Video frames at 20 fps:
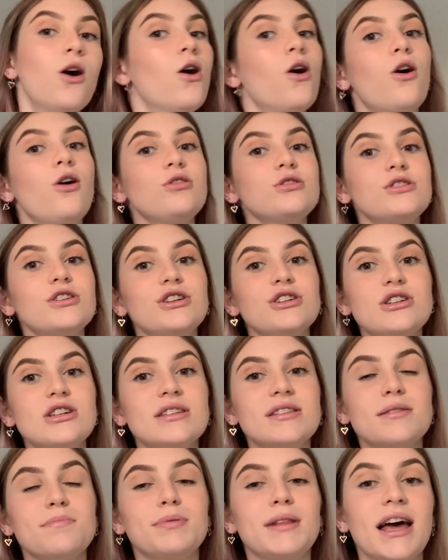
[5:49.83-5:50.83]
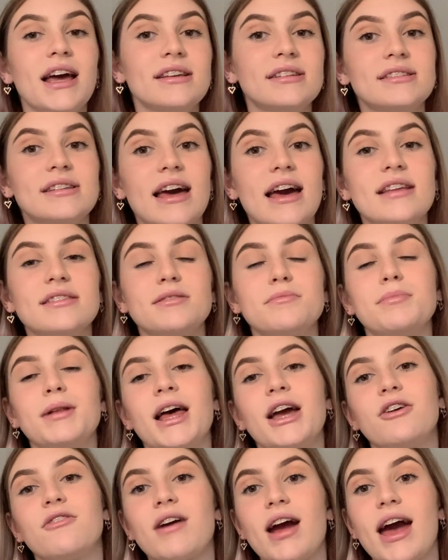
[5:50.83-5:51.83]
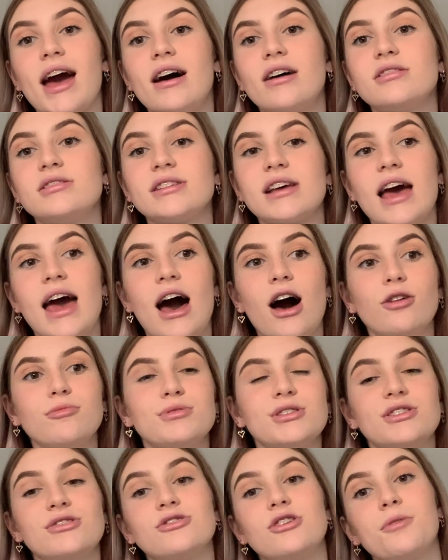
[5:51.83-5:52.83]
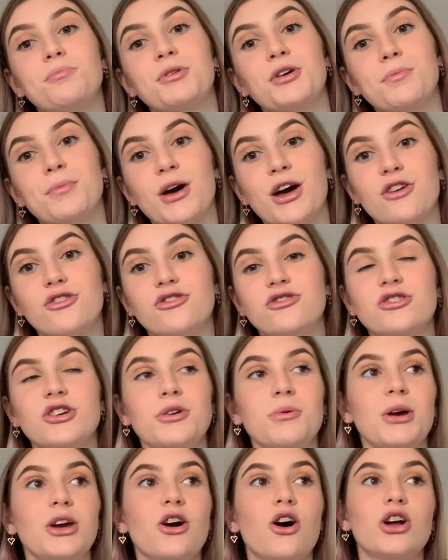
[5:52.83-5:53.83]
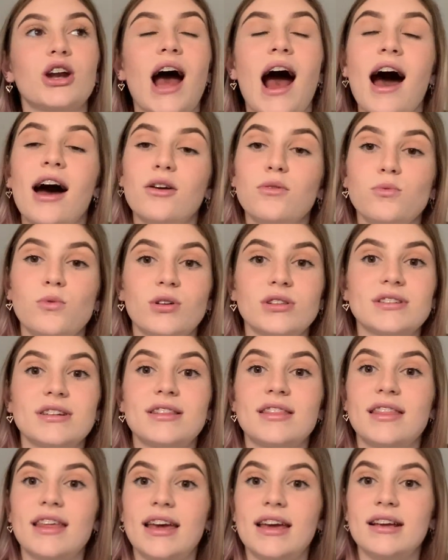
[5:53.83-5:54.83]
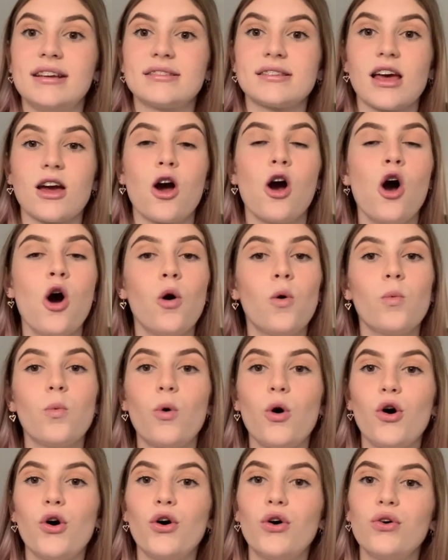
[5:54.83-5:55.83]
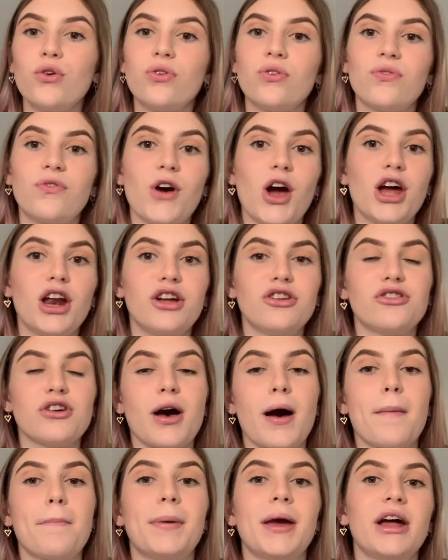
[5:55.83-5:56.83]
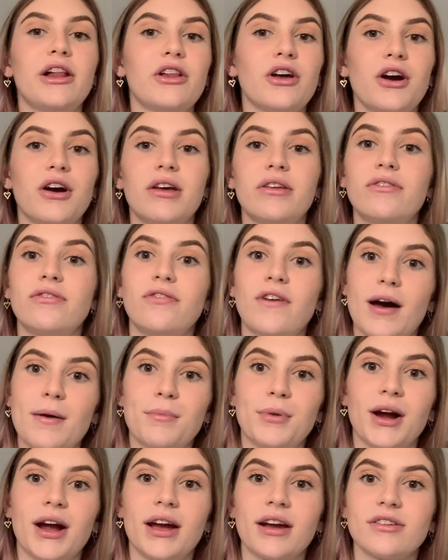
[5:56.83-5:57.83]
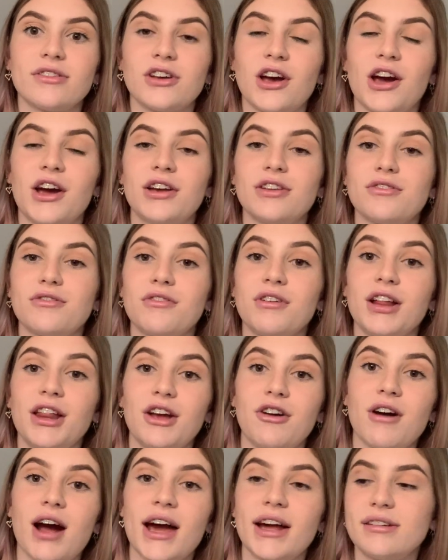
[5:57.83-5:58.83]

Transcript: Also, just the play stands and playgrounds help to stop your birds chewing on unwanted things like walls, furniture, pillows, fabric, so it's really great.